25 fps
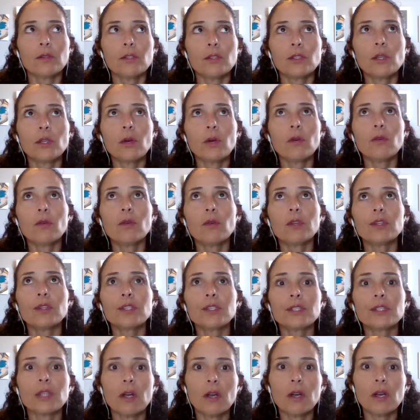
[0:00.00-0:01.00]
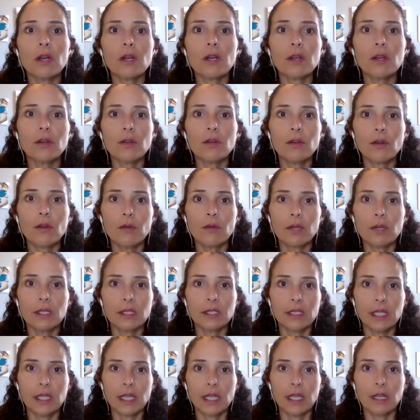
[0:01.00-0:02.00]
So start
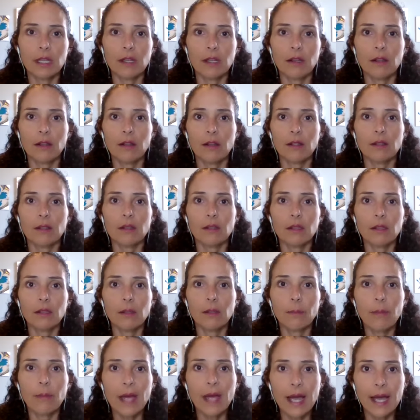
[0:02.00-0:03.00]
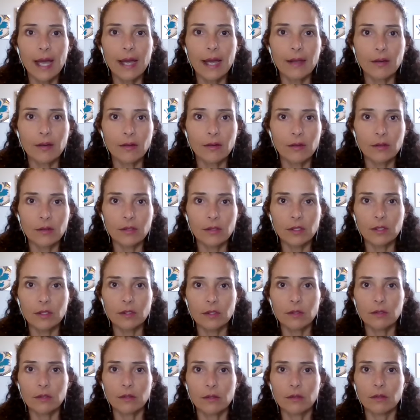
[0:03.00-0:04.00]
noticing the
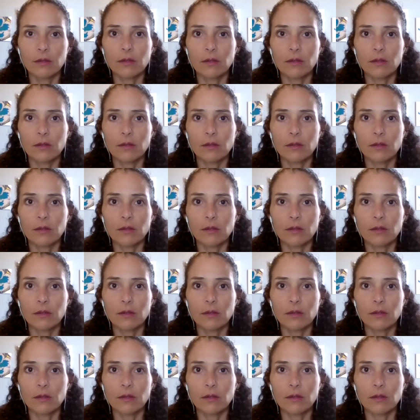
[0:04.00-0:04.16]
patterns.